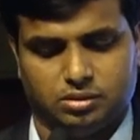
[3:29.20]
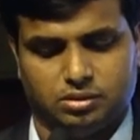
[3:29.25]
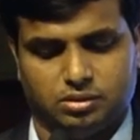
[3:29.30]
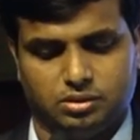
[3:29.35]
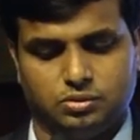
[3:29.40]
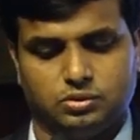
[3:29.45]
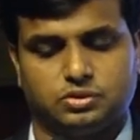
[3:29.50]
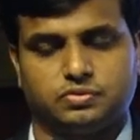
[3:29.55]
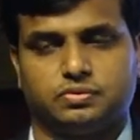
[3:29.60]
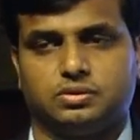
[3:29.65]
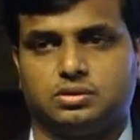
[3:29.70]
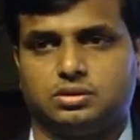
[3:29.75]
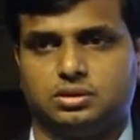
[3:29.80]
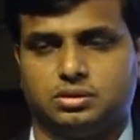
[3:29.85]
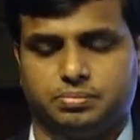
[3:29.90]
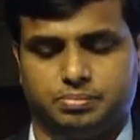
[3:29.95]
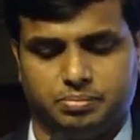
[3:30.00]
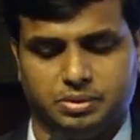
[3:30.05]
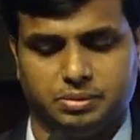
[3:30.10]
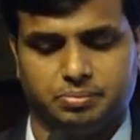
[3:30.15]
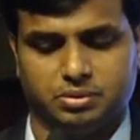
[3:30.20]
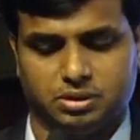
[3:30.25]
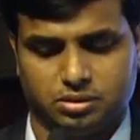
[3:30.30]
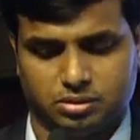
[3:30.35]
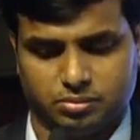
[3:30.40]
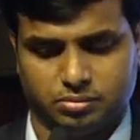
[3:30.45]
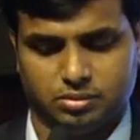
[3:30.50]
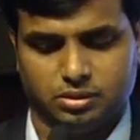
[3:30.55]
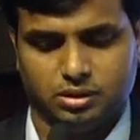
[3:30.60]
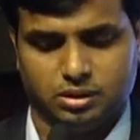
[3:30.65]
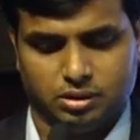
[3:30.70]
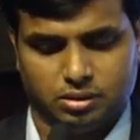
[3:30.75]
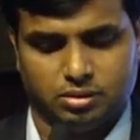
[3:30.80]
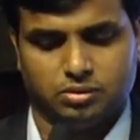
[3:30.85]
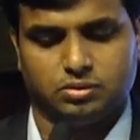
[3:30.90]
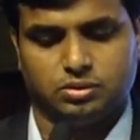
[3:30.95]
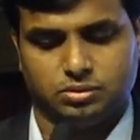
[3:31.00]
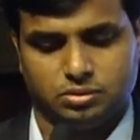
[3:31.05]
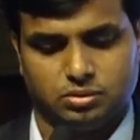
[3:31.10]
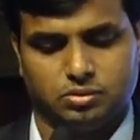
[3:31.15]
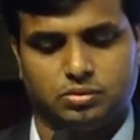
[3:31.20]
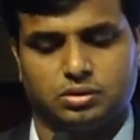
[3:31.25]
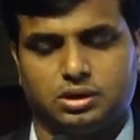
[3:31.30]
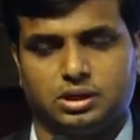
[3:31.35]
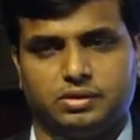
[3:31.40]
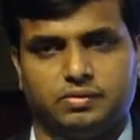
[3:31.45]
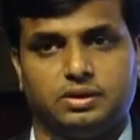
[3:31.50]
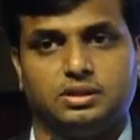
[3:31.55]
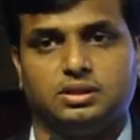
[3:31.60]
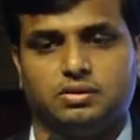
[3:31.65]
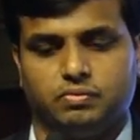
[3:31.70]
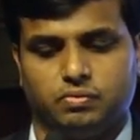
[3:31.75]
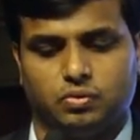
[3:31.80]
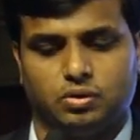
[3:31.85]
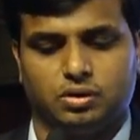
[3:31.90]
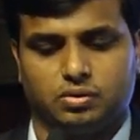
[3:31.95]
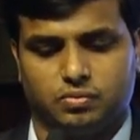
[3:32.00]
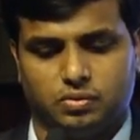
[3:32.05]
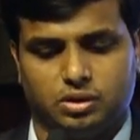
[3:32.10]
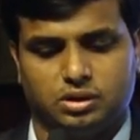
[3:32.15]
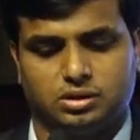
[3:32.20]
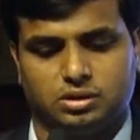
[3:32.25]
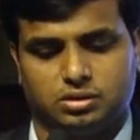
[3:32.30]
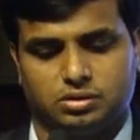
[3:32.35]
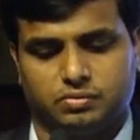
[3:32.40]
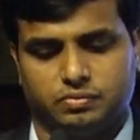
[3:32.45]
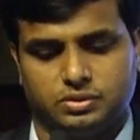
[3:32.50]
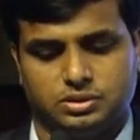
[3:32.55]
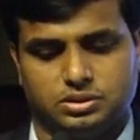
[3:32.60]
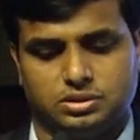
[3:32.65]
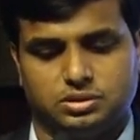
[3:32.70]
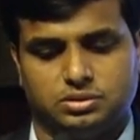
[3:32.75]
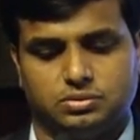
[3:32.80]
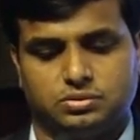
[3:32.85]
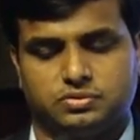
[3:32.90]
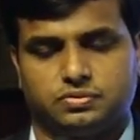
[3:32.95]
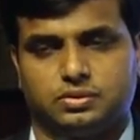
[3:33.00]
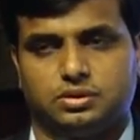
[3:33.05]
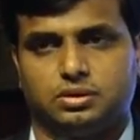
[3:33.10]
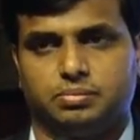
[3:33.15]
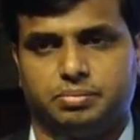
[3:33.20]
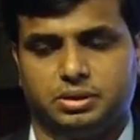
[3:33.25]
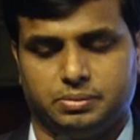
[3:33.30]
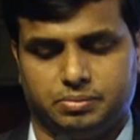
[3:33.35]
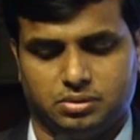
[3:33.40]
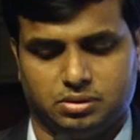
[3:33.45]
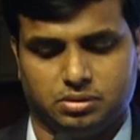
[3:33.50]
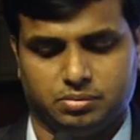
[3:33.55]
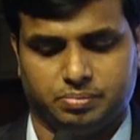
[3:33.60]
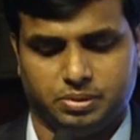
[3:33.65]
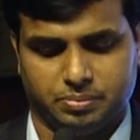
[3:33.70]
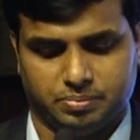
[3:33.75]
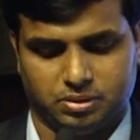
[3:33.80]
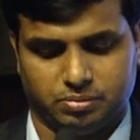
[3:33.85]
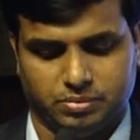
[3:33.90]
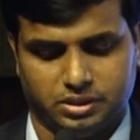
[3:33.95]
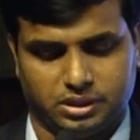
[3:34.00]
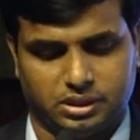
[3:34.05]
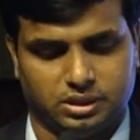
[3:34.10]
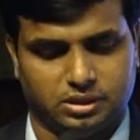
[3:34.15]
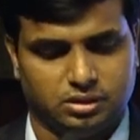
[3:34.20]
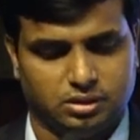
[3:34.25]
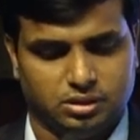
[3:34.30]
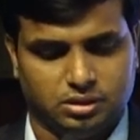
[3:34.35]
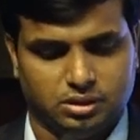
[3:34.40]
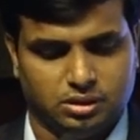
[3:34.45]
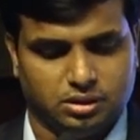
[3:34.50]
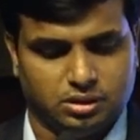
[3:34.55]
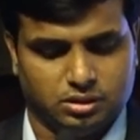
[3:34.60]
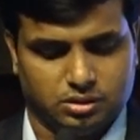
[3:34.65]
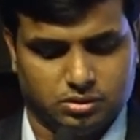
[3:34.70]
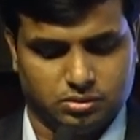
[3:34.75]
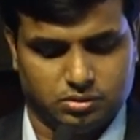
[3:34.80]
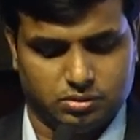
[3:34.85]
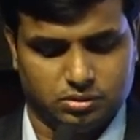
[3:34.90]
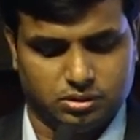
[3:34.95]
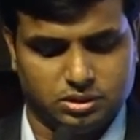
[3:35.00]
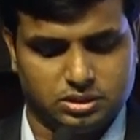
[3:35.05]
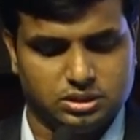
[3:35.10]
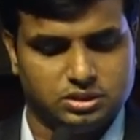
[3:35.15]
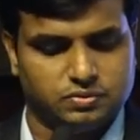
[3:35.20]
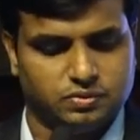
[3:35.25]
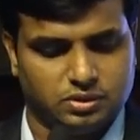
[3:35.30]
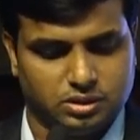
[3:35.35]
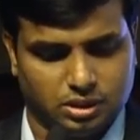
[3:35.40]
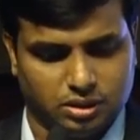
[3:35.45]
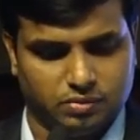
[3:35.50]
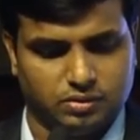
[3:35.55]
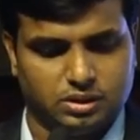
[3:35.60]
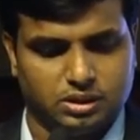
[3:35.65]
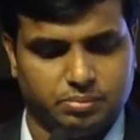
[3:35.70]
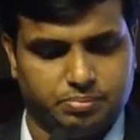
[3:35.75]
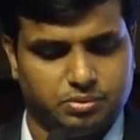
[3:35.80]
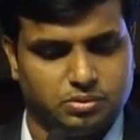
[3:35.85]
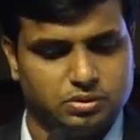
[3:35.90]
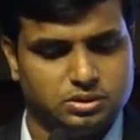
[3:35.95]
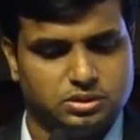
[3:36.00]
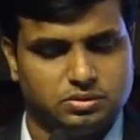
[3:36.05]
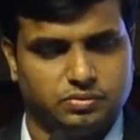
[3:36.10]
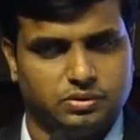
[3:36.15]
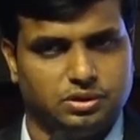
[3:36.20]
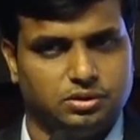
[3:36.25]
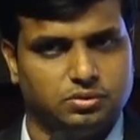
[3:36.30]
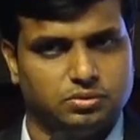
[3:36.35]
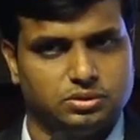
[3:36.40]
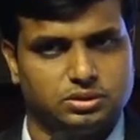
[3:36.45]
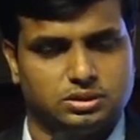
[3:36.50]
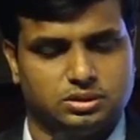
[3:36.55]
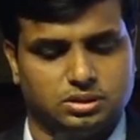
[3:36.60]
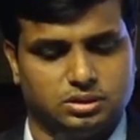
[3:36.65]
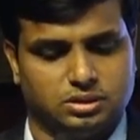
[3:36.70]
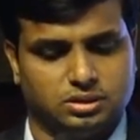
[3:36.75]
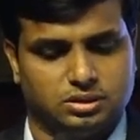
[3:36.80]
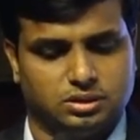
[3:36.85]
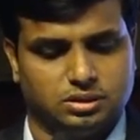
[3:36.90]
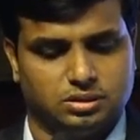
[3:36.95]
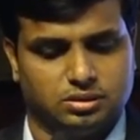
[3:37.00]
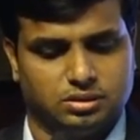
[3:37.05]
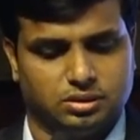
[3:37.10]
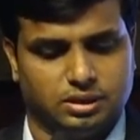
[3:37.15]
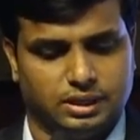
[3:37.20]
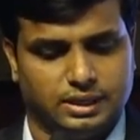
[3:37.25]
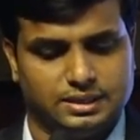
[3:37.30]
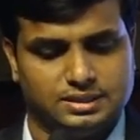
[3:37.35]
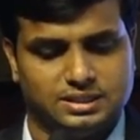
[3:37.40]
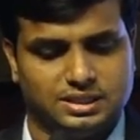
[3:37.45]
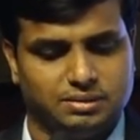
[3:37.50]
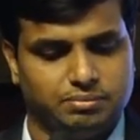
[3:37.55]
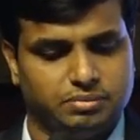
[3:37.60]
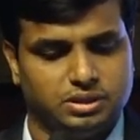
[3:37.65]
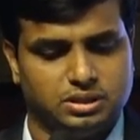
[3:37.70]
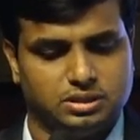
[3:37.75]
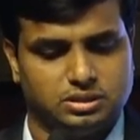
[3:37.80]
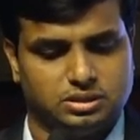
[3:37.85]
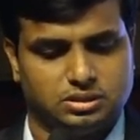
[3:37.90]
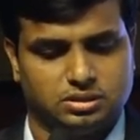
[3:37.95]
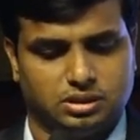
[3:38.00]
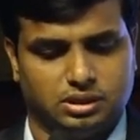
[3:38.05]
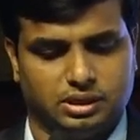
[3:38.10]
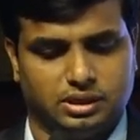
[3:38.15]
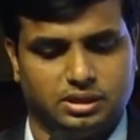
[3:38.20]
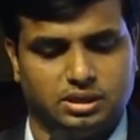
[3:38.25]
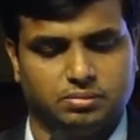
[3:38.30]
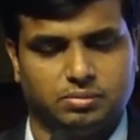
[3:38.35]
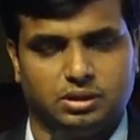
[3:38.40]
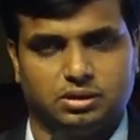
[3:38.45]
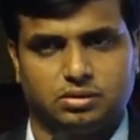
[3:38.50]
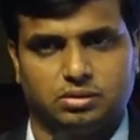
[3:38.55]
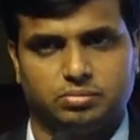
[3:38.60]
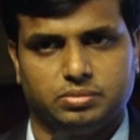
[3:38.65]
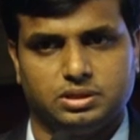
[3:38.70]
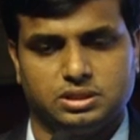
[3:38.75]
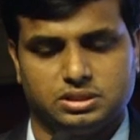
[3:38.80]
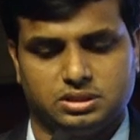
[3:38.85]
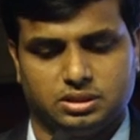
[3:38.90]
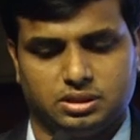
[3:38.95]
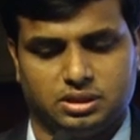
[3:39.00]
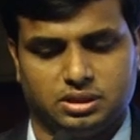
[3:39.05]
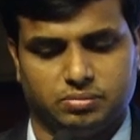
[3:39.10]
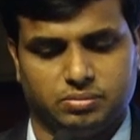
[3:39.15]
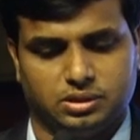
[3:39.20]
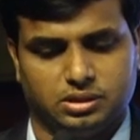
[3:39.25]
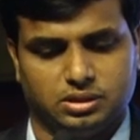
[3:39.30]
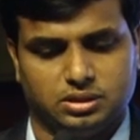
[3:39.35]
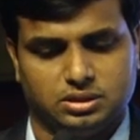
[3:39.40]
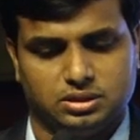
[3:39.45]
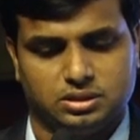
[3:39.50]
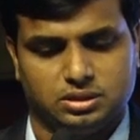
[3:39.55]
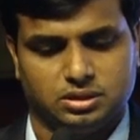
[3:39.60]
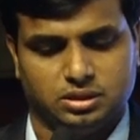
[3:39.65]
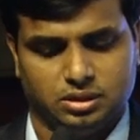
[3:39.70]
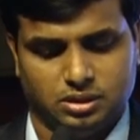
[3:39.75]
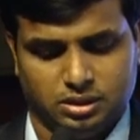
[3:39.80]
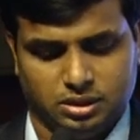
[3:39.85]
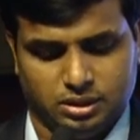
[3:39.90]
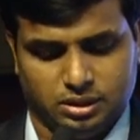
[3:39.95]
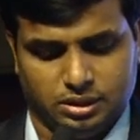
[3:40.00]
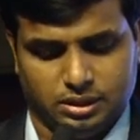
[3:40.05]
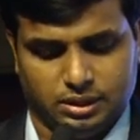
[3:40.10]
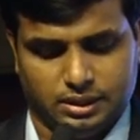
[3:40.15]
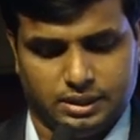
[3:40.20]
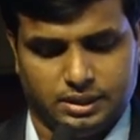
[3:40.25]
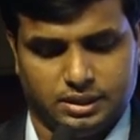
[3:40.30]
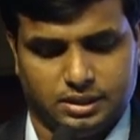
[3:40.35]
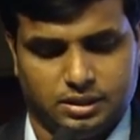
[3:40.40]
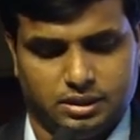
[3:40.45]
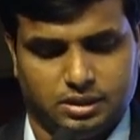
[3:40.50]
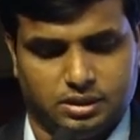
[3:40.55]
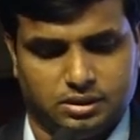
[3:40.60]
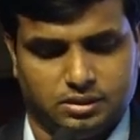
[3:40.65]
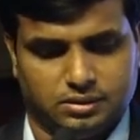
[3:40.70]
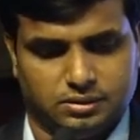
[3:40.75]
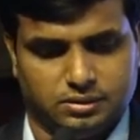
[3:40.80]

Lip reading: used for the paper, odor level in the water, which is used for the paper making. So this is our approach. We used enzyme-based antimicrobials and chemicals, and